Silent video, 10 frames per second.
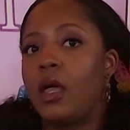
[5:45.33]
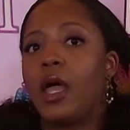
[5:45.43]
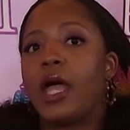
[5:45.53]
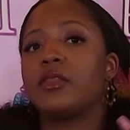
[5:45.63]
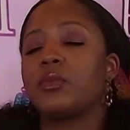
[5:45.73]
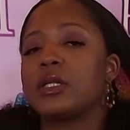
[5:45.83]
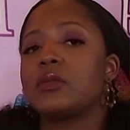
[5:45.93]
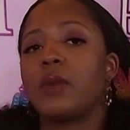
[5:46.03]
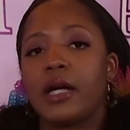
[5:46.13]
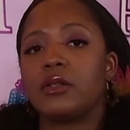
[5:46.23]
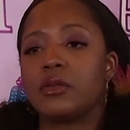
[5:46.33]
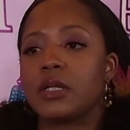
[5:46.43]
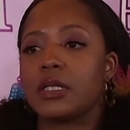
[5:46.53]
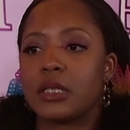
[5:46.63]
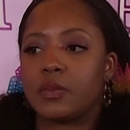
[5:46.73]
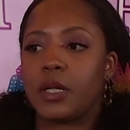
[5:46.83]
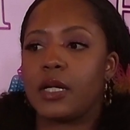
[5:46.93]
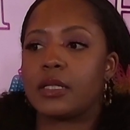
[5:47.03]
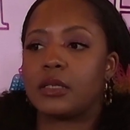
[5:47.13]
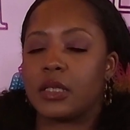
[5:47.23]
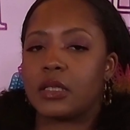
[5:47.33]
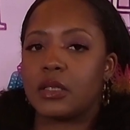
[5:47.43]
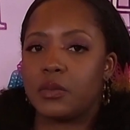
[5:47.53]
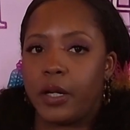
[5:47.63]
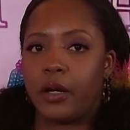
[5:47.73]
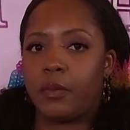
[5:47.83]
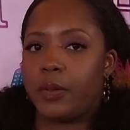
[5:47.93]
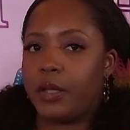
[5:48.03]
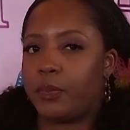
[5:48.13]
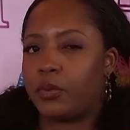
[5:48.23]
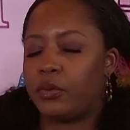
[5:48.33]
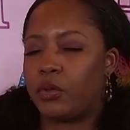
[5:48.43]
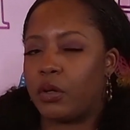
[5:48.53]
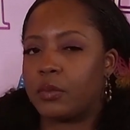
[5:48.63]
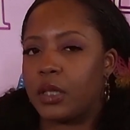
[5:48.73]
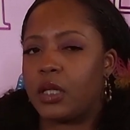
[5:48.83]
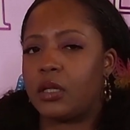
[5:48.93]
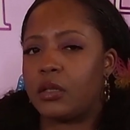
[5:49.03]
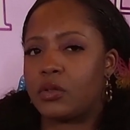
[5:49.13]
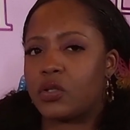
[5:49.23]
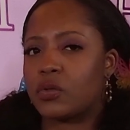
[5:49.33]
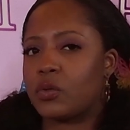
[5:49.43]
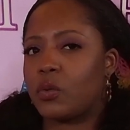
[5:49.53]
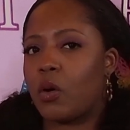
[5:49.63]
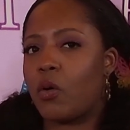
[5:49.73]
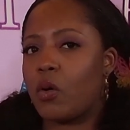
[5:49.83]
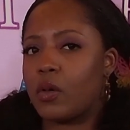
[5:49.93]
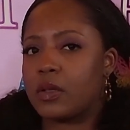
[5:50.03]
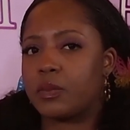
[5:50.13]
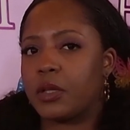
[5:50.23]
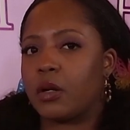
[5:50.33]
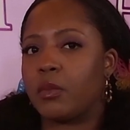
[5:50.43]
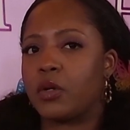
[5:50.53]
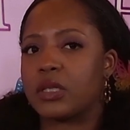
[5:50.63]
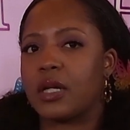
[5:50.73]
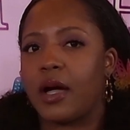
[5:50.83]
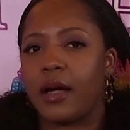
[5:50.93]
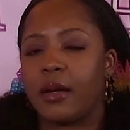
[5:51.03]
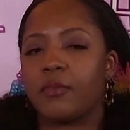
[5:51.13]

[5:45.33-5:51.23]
And the reason why I do this is because this is where people normally scroll and spend their most time